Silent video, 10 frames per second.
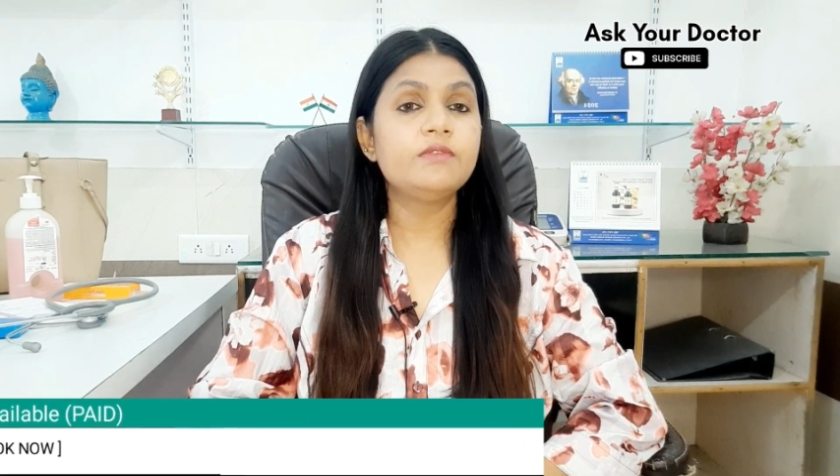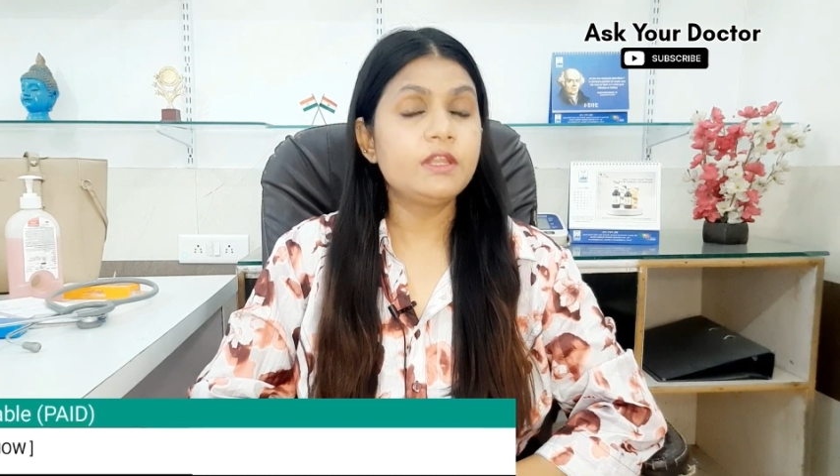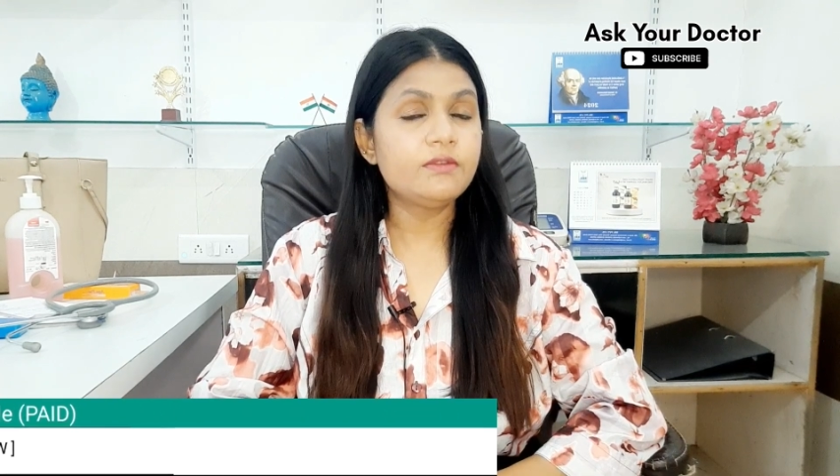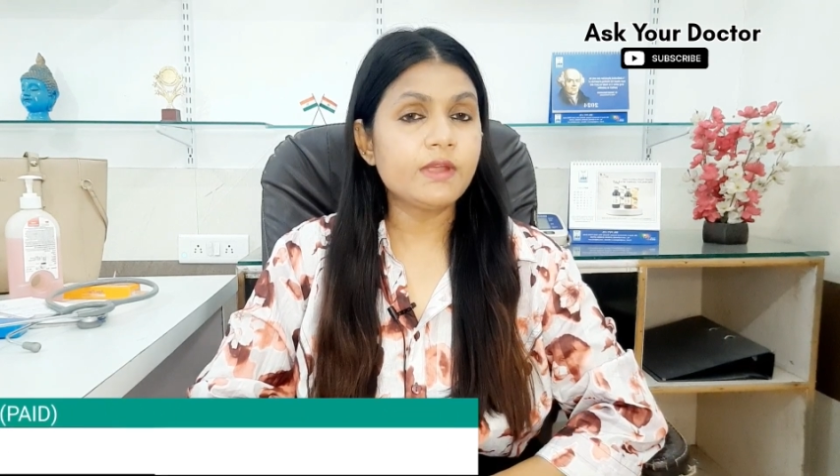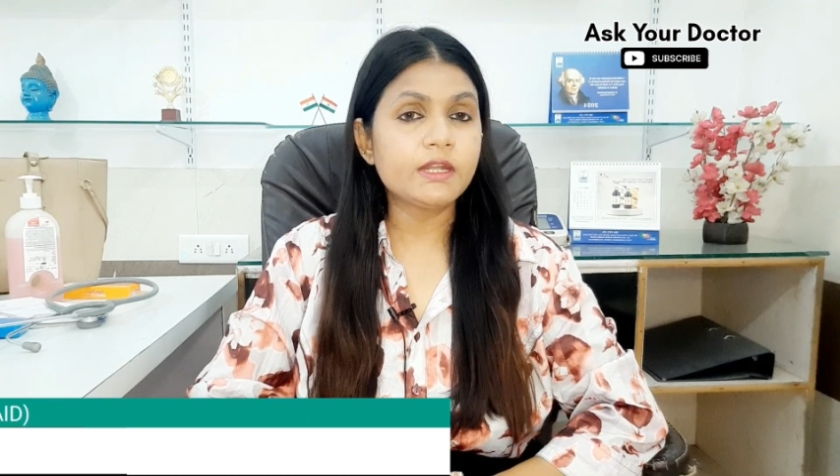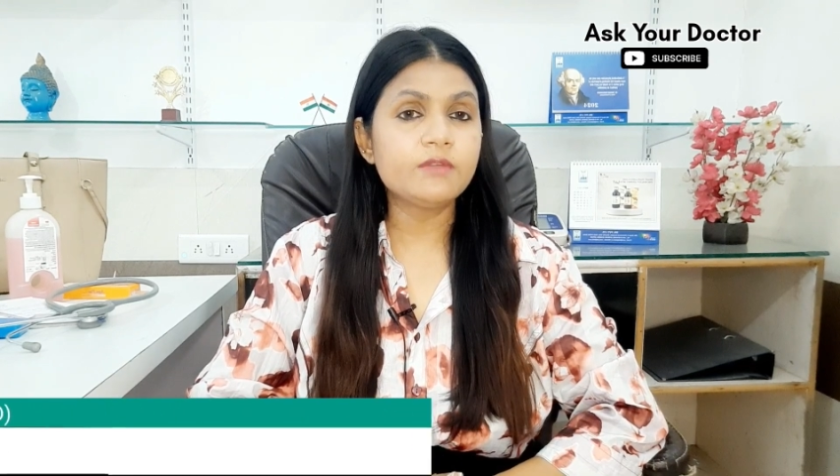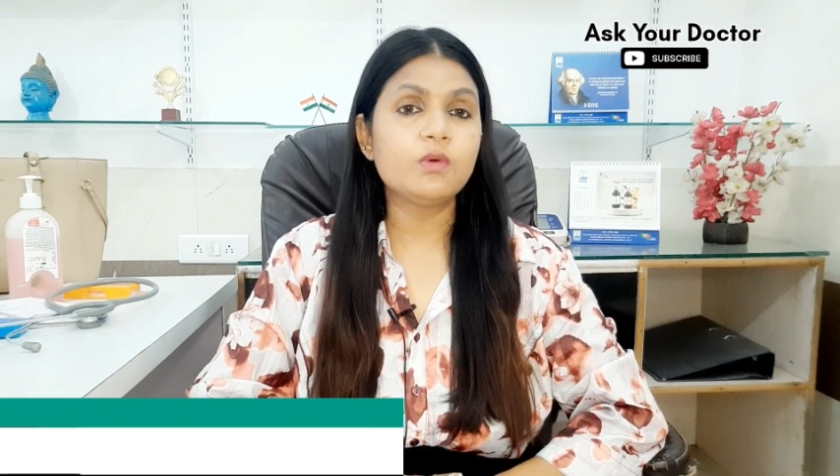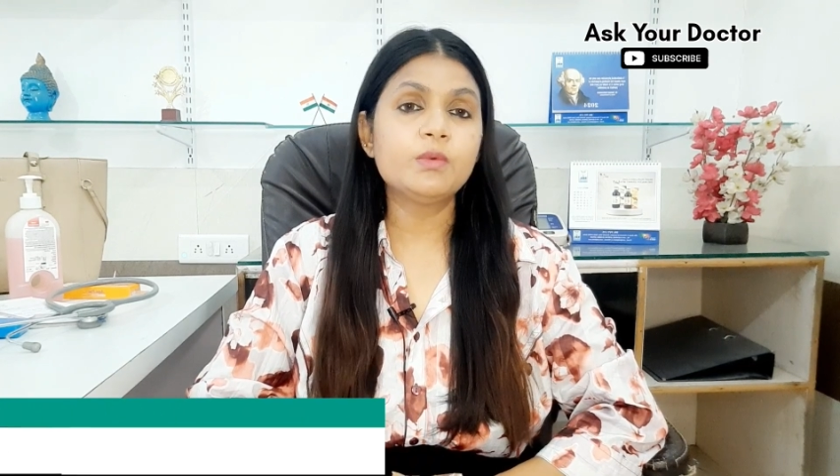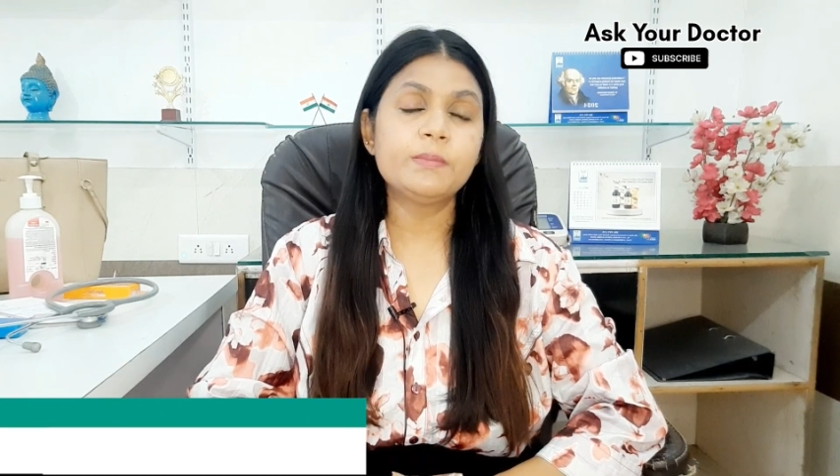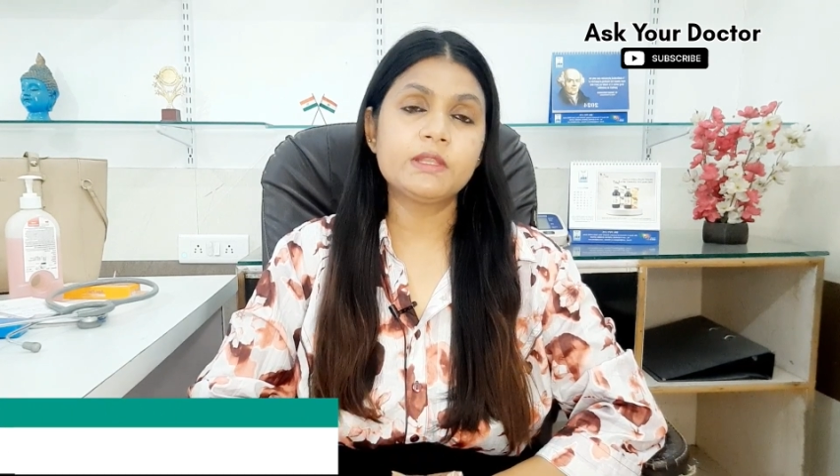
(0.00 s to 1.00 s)
very effective
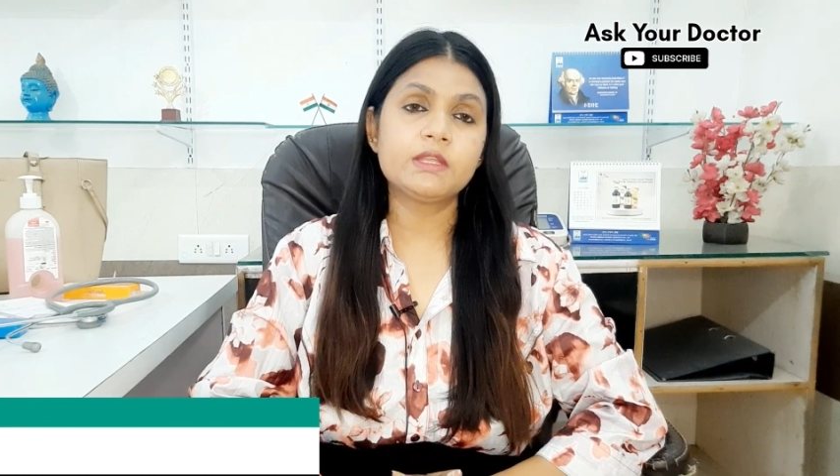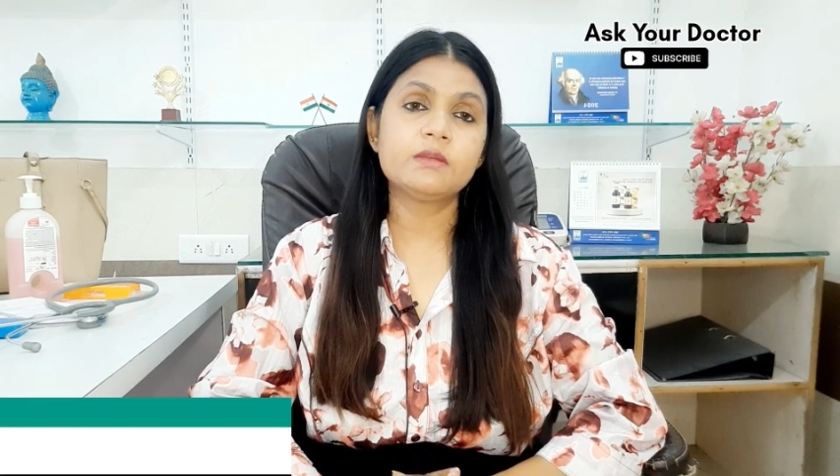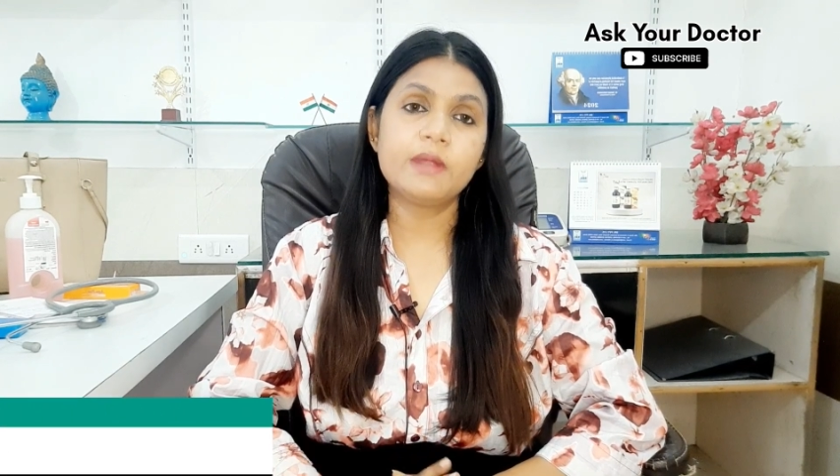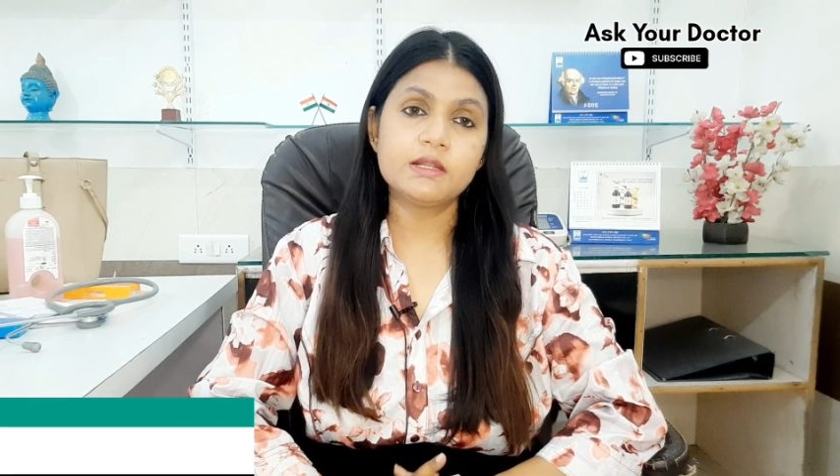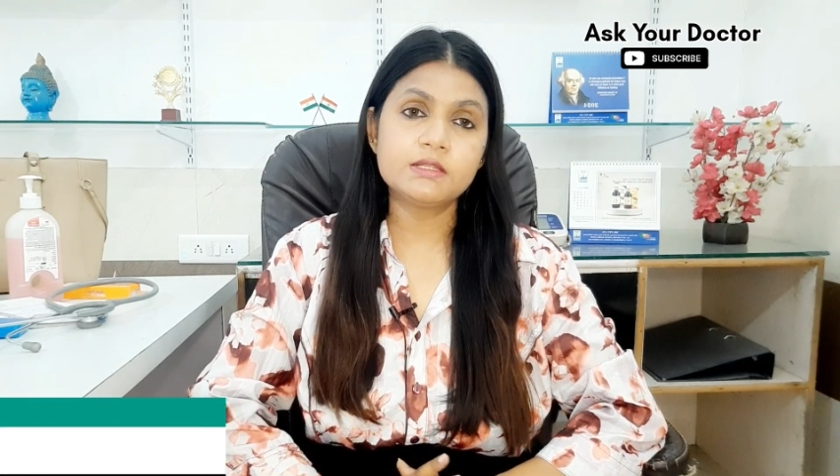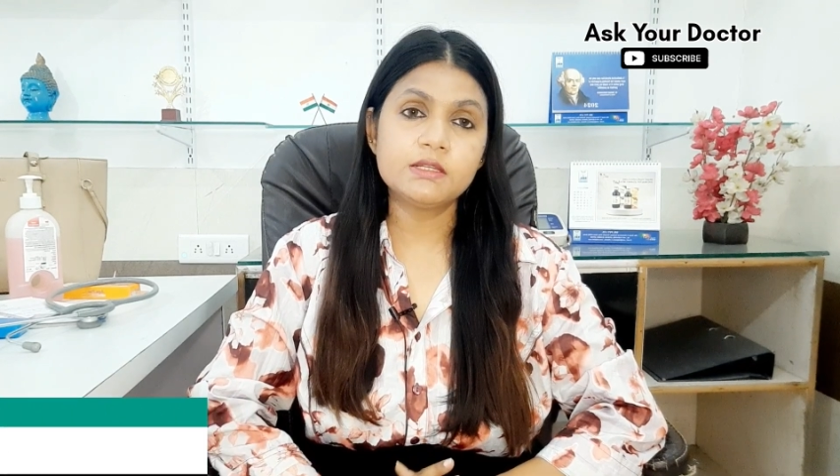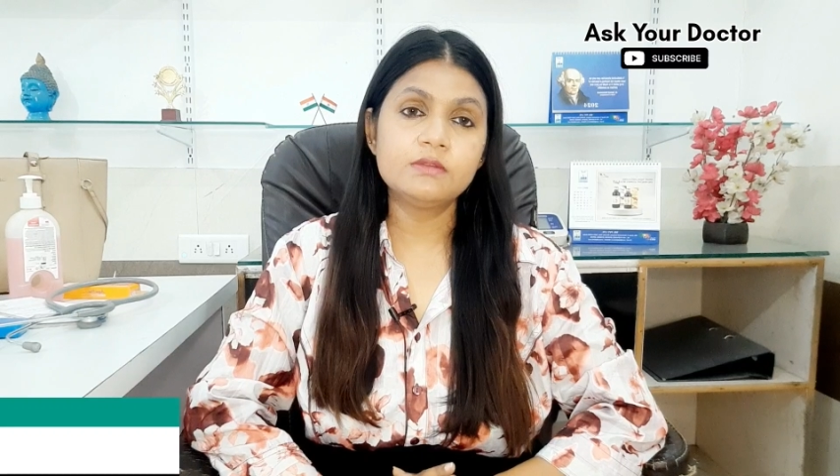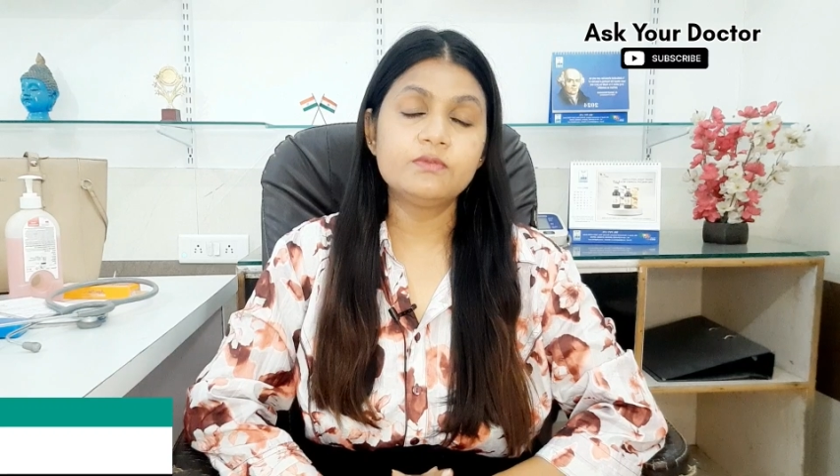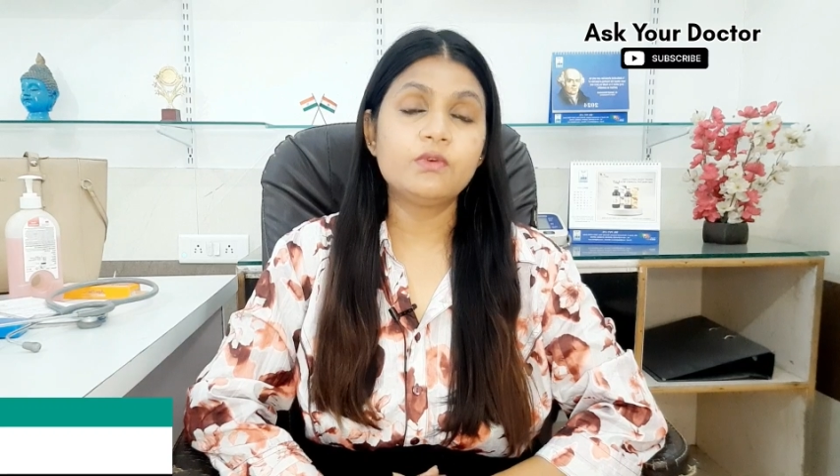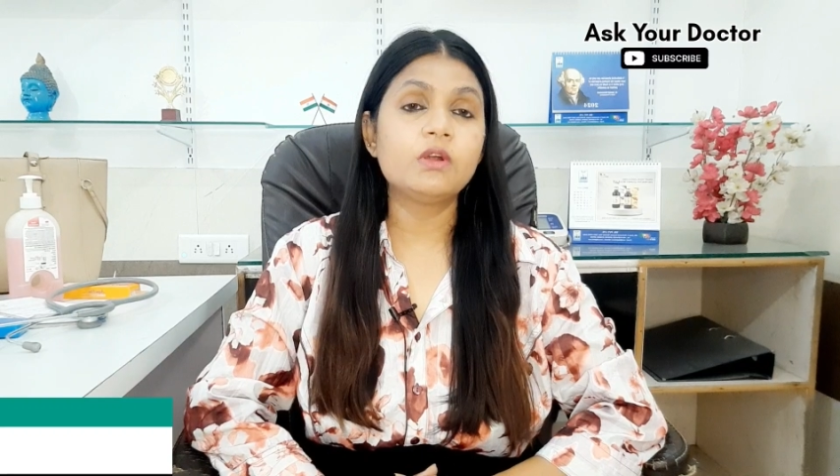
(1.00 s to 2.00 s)
homeopathic
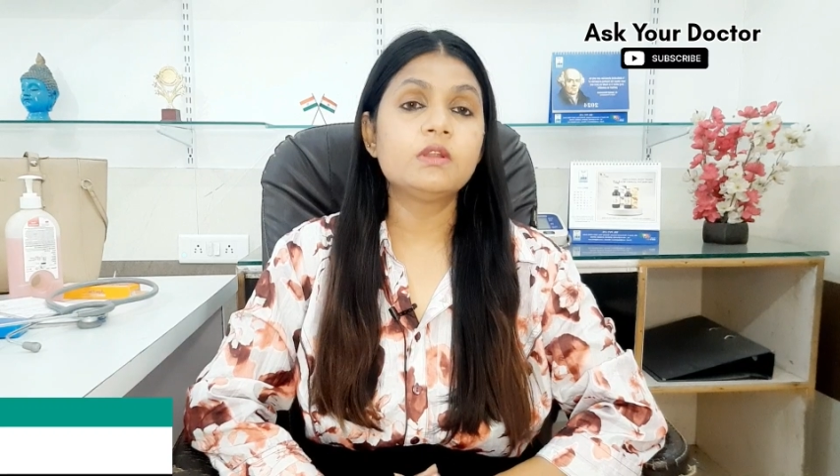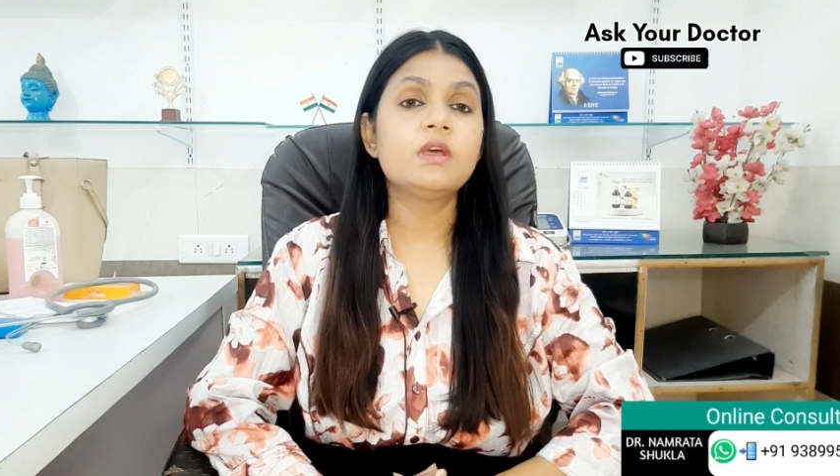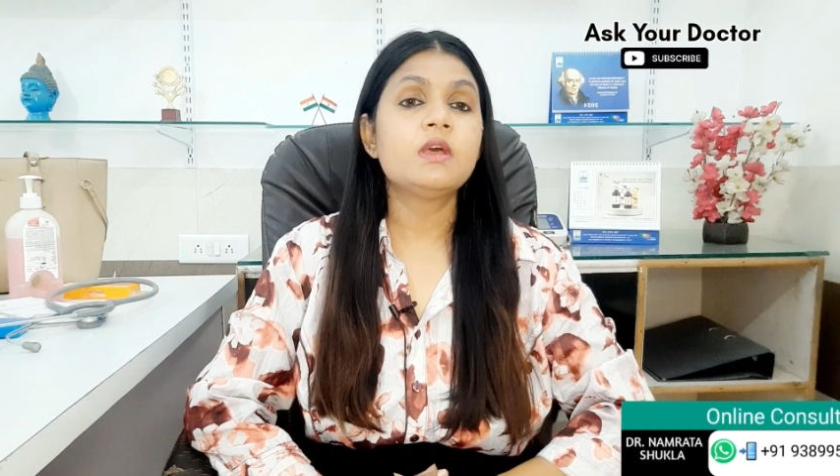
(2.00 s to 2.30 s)
medicine for